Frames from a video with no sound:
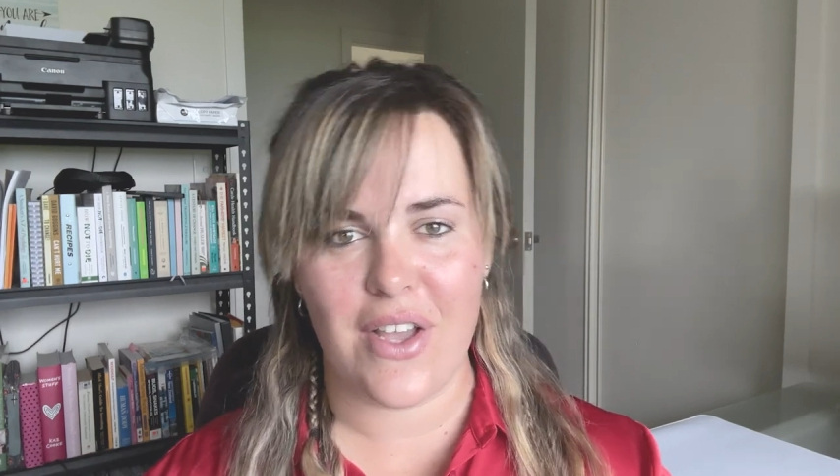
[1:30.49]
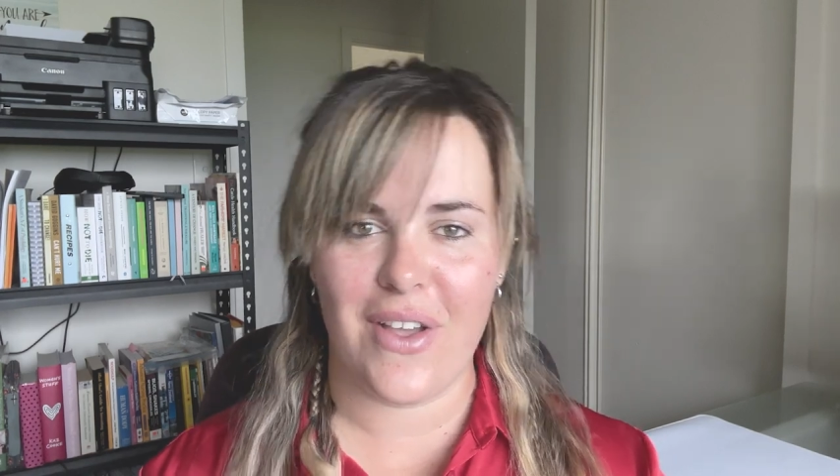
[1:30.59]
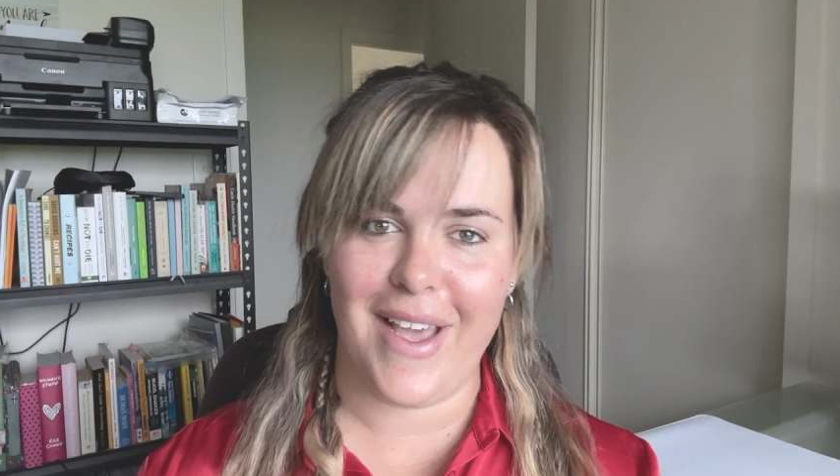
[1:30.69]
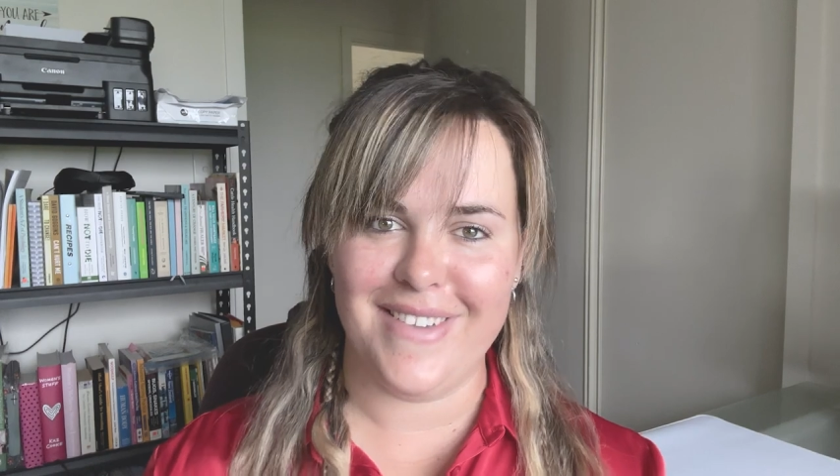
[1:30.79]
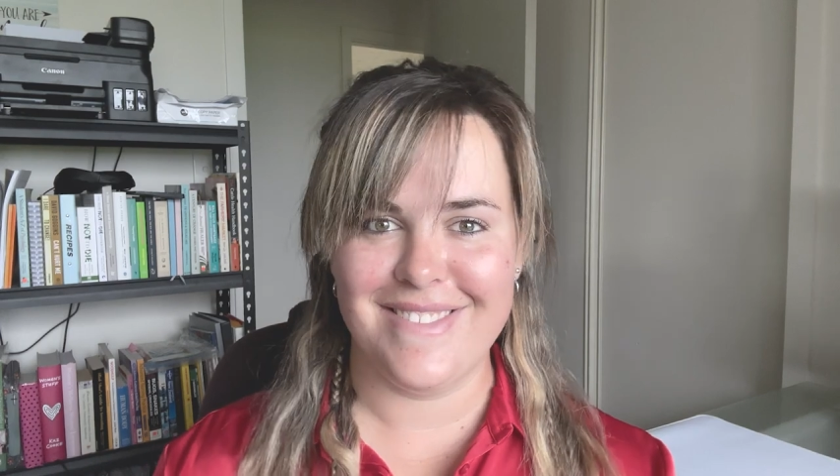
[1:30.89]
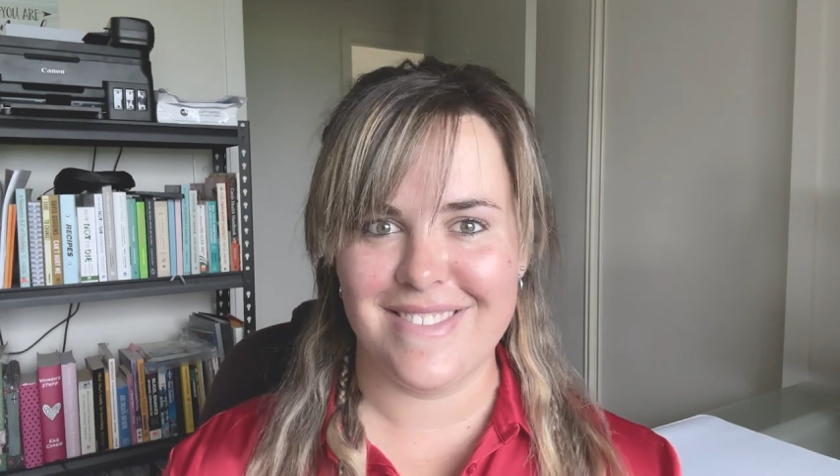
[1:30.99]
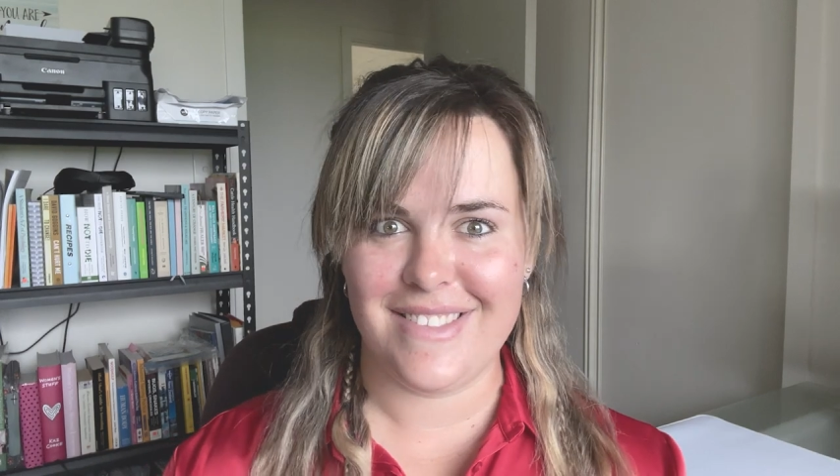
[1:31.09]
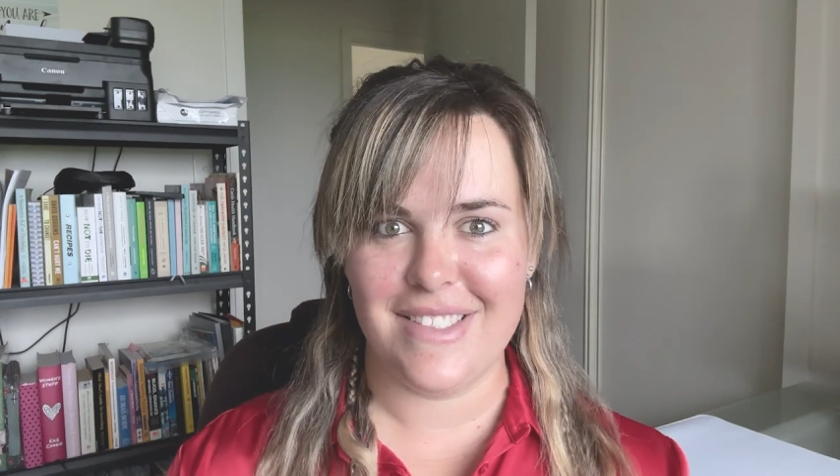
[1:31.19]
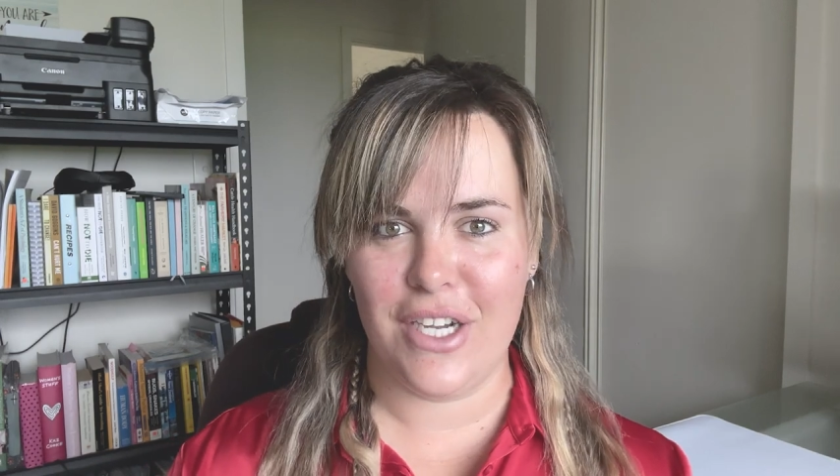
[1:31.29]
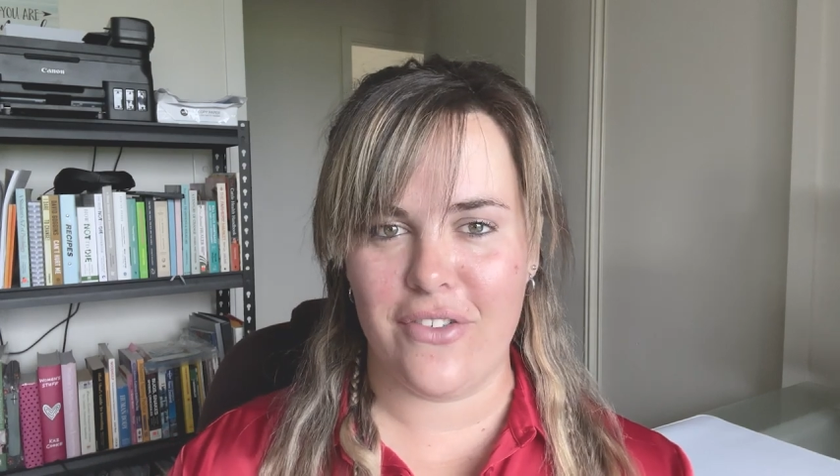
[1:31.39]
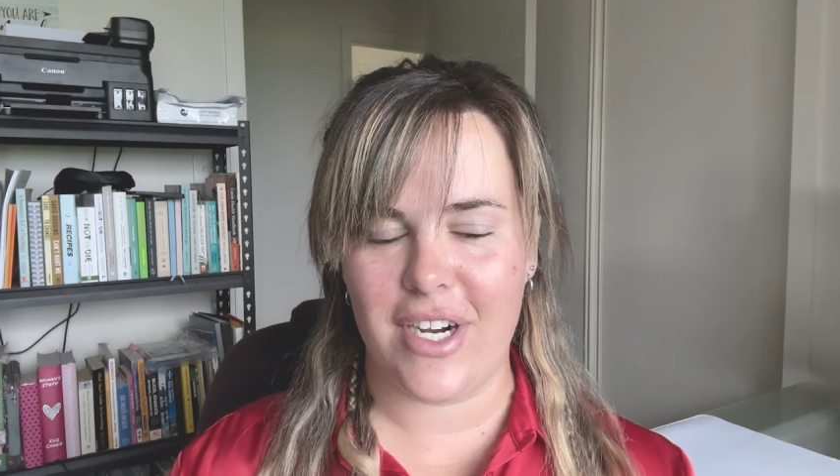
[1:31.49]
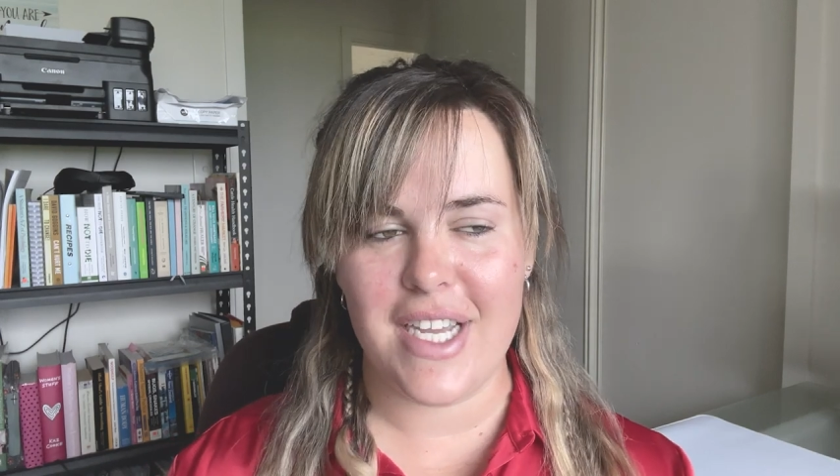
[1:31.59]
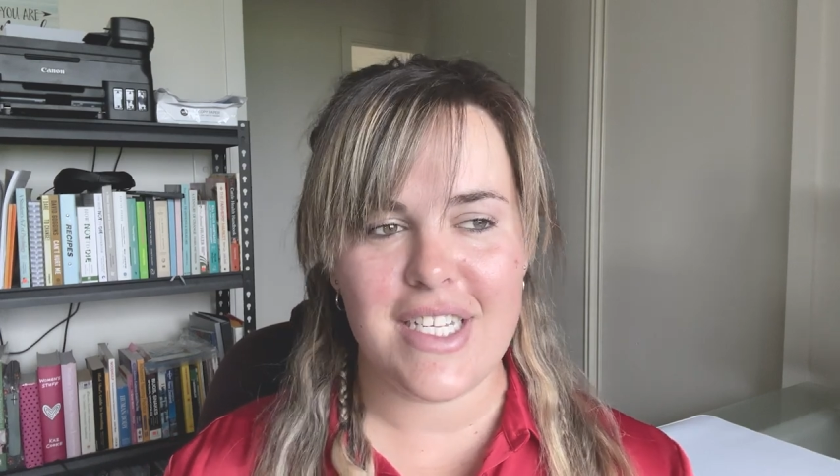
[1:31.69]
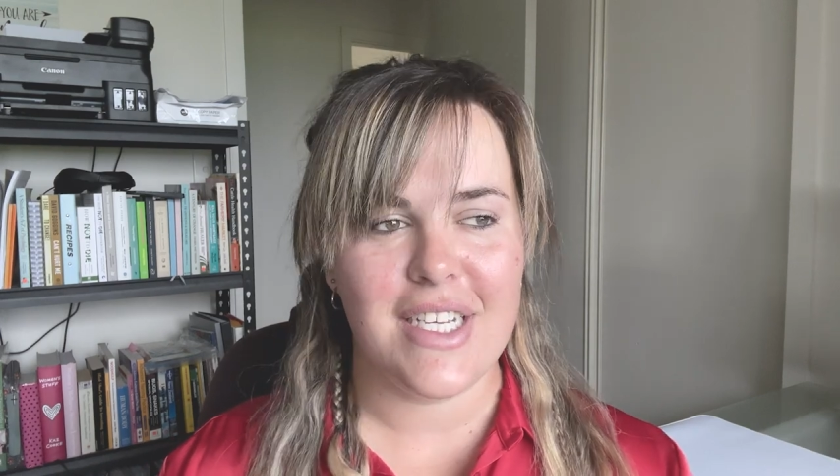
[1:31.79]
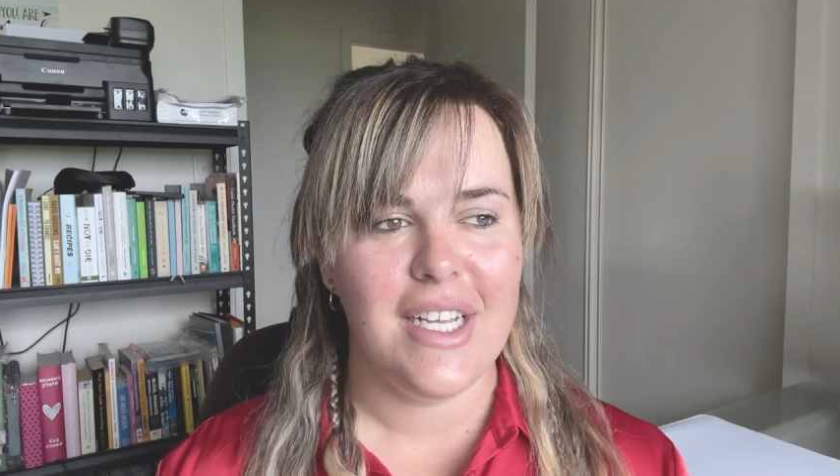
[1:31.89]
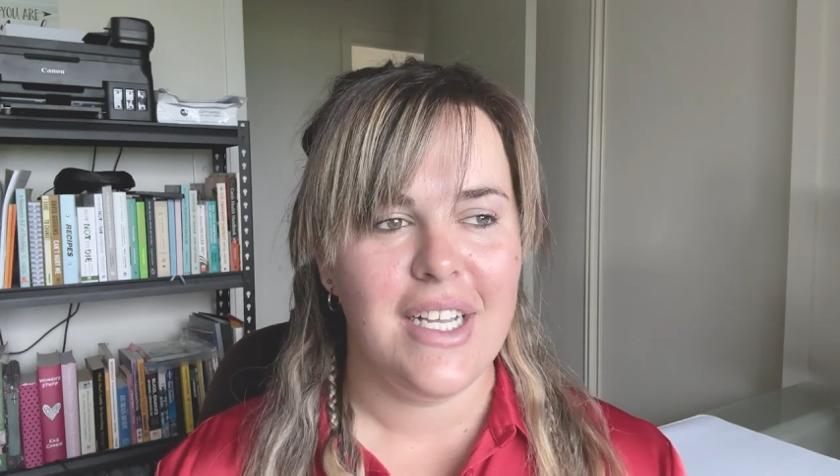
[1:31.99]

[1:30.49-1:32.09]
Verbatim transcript: okay, over it.